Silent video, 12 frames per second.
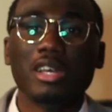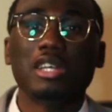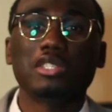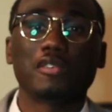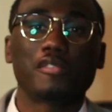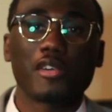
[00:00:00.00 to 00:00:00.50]

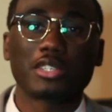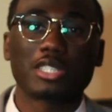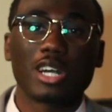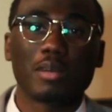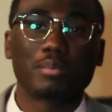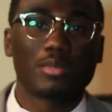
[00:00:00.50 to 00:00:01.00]
So first
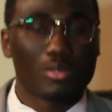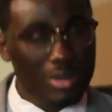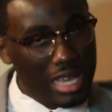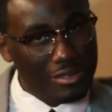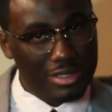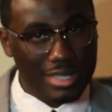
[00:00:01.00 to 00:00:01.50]
up, we
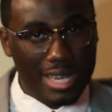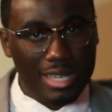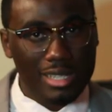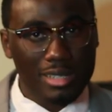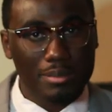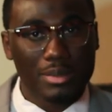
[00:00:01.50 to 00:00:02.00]
have the tie
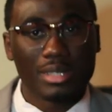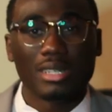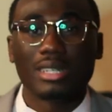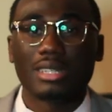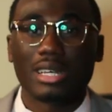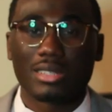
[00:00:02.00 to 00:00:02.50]
clip.
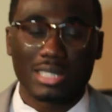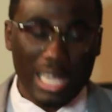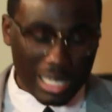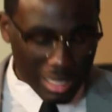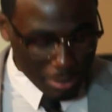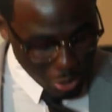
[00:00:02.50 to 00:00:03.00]
Now the
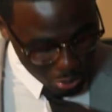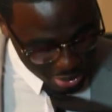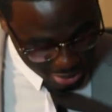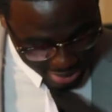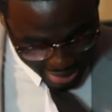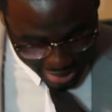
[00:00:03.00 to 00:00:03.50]
tie clip
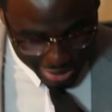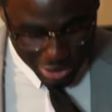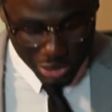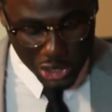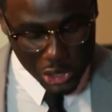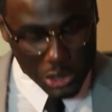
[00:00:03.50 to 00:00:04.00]
holds the tie to
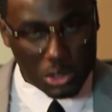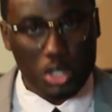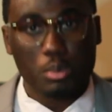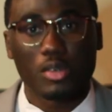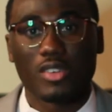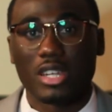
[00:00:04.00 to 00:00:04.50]
the shirt
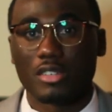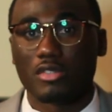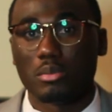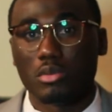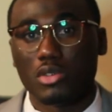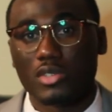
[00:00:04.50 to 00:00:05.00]
to prevent it
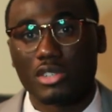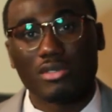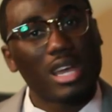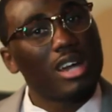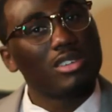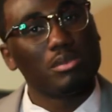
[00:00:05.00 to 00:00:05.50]
from moving
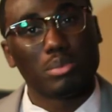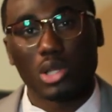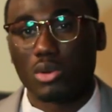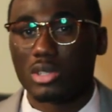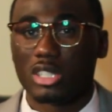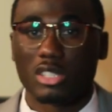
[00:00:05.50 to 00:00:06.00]
around,
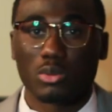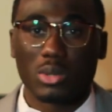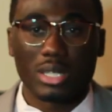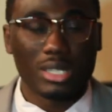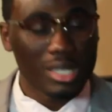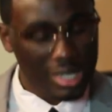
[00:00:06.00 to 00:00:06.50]
blowing in the
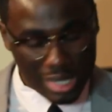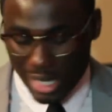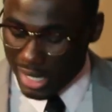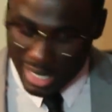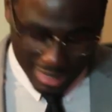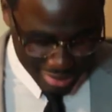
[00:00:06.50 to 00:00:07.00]
wind.
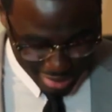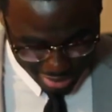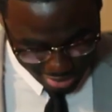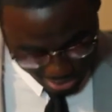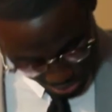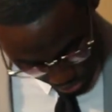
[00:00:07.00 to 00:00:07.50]
In
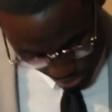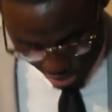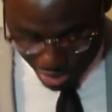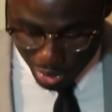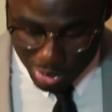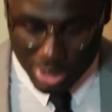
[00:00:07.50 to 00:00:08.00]
essence, it
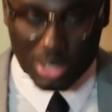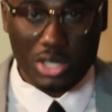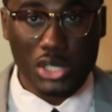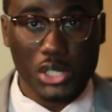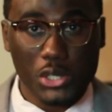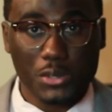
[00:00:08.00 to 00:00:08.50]
just holds it to
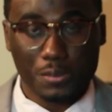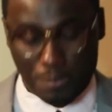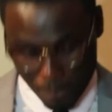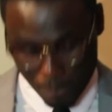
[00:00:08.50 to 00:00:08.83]
the shirt.